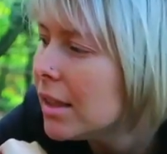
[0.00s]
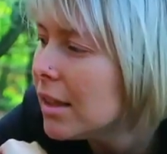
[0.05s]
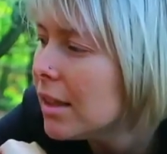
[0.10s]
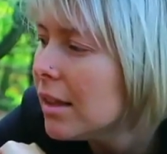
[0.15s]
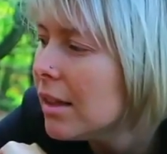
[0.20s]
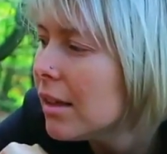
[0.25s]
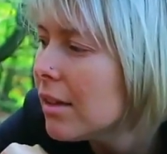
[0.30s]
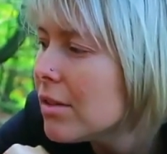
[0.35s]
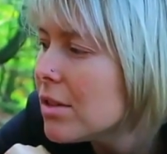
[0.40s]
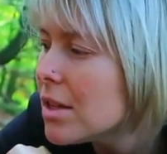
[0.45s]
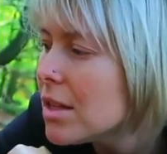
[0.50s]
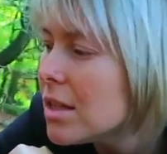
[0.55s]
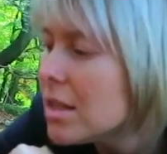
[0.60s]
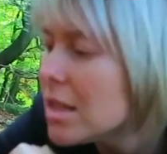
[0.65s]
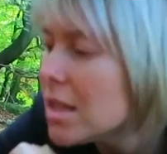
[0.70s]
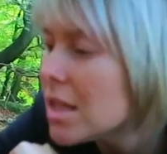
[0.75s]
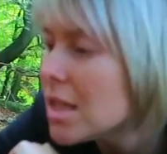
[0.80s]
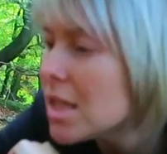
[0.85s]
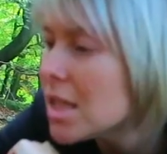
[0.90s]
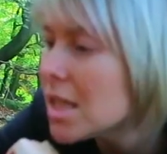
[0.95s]
you know,
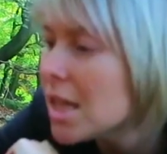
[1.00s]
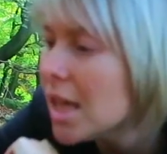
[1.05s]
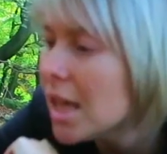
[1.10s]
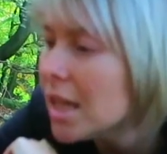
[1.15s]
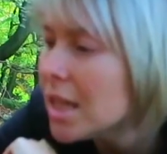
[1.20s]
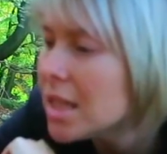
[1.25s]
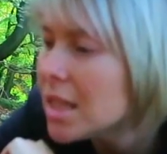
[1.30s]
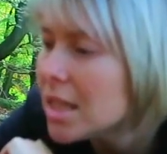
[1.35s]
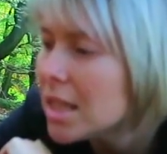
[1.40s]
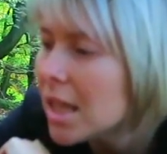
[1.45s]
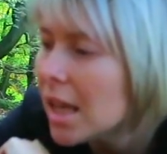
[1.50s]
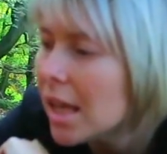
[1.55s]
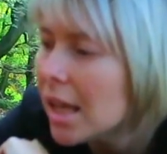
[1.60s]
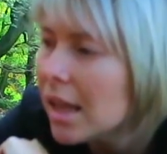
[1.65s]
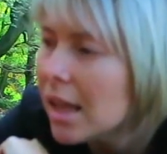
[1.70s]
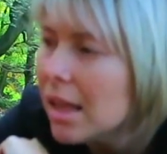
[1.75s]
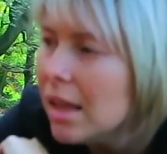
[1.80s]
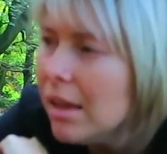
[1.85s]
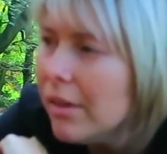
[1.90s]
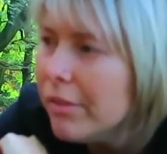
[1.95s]
just get a
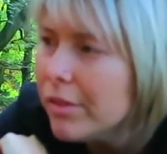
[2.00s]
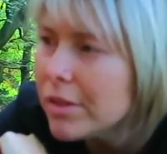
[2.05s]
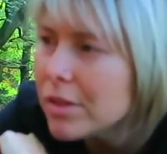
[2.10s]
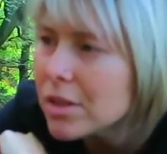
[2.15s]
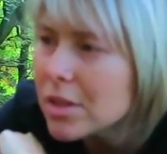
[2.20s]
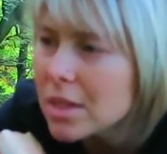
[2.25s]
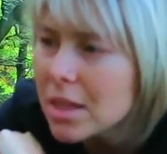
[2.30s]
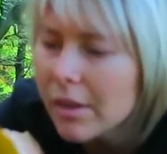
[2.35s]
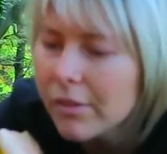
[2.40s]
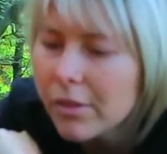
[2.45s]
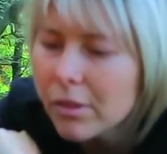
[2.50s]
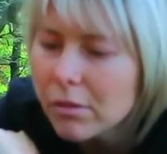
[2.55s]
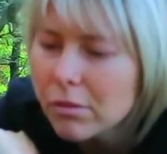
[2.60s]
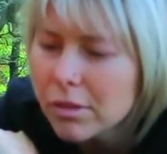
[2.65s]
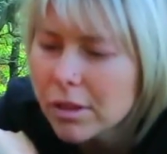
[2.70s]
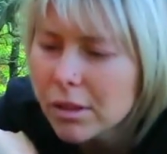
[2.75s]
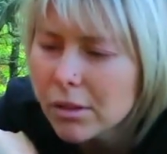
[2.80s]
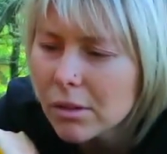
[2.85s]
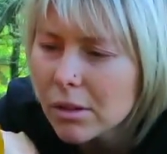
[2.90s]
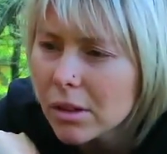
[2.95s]
leaf and just have a
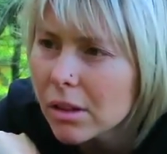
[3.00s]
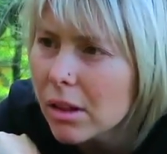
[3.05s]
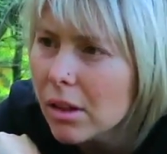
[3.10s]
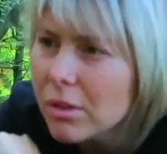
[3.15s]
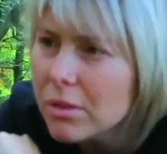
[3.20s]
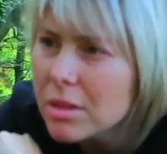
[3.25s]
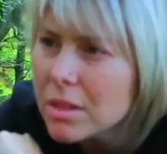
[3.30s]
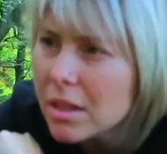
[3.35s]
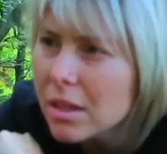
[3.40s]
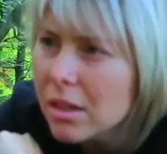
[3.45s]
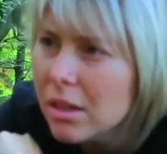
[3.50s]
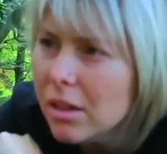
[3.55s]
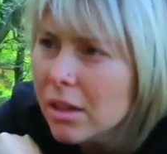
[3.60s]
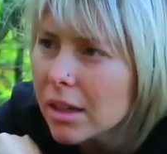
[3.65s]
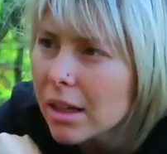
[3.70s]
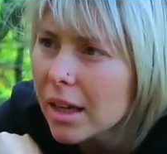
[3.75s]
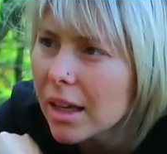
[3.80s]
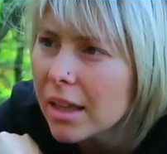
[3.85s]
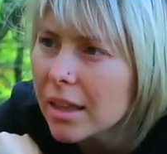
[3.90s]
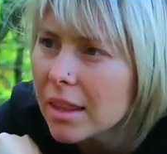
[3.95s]
real close look
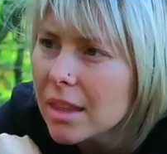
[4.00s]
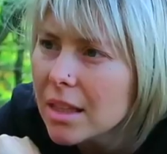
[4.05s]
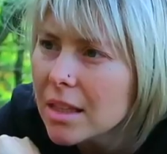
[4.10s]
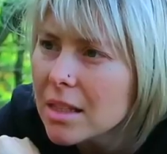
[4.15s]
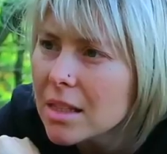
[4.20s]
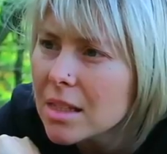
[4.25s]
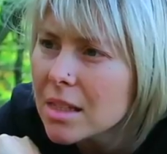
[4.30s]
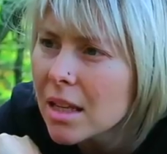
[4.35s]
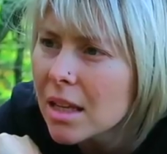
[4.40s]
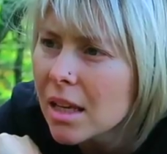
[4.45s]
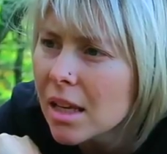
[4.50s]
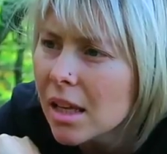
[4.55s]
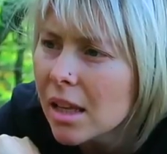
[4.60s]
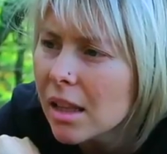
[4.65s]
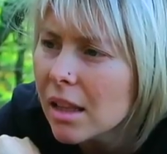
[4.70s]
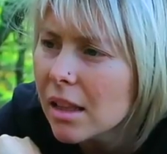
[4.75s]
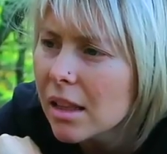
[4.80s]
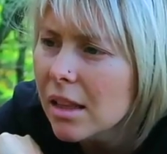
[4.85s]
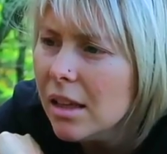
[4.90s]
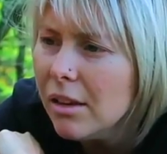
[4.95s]
at this
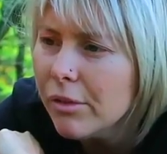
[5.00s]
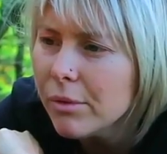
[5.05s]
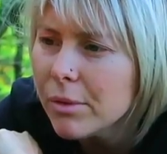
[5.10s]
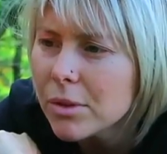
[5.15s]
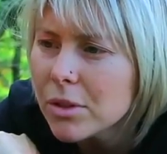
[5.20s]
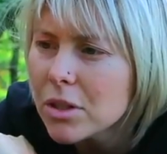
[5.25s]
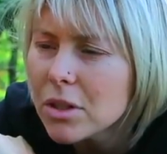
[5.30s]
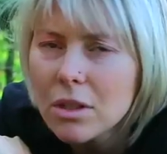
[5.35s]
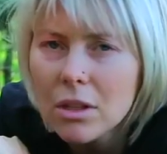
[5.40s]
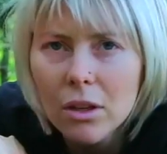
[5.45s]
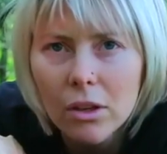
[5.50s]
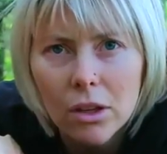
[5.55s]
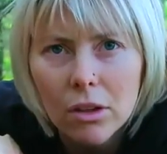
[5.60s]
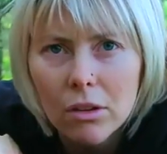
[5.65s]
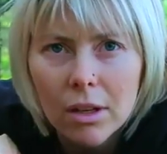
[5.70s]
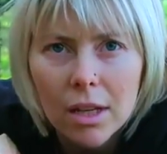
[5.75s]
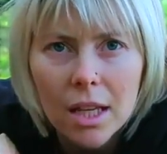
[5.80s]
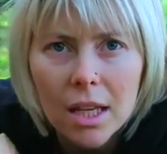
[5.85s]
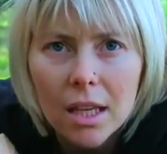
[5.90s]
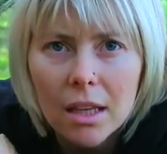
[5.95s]
leaf, which is so
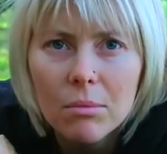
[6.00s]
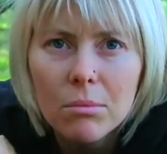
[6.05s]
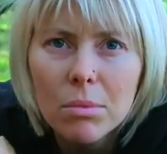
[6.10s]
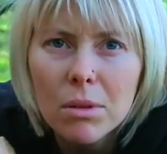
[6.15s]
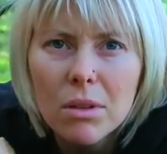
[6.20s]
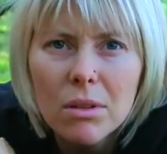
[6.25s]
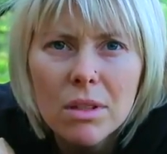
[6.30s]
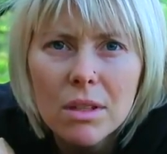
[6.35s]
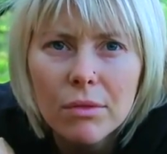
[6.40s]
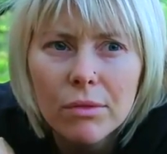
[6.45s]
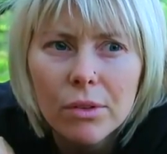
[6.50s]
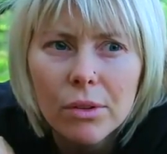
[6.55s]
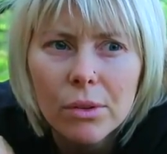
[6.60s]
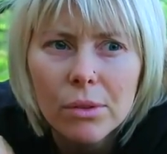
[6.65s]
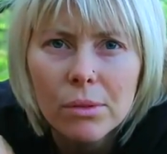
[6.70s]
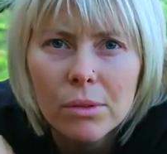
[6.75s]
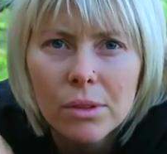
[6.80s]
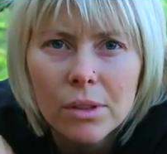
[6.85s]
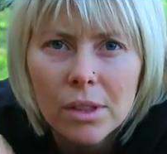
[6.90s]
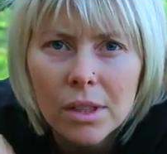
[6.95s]
unique and beautiful